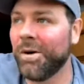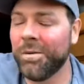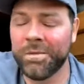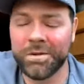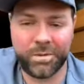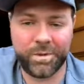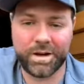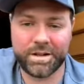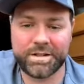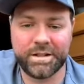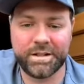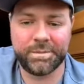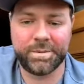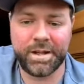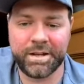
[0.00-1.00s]
at the moment we are
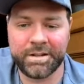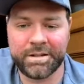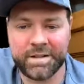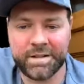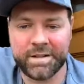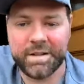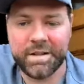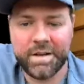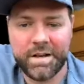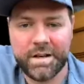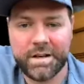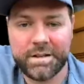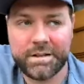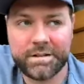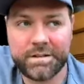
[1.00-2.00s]
still planning to
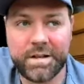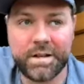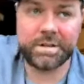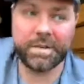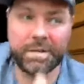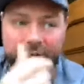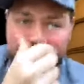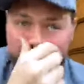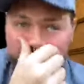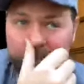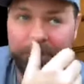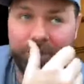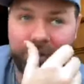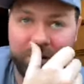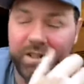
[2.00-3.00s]
to to
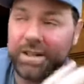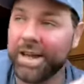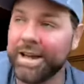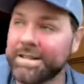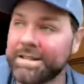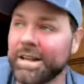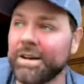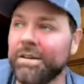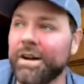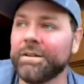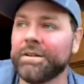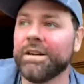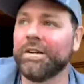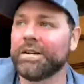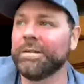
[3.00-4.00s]
do the dates that are
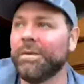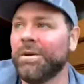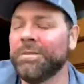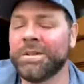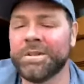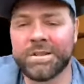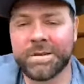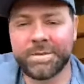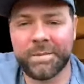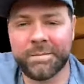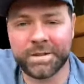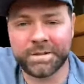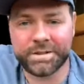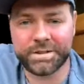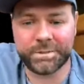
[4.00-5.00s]
out there at the moment in
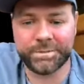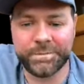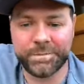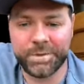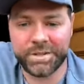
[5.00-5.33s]
September. So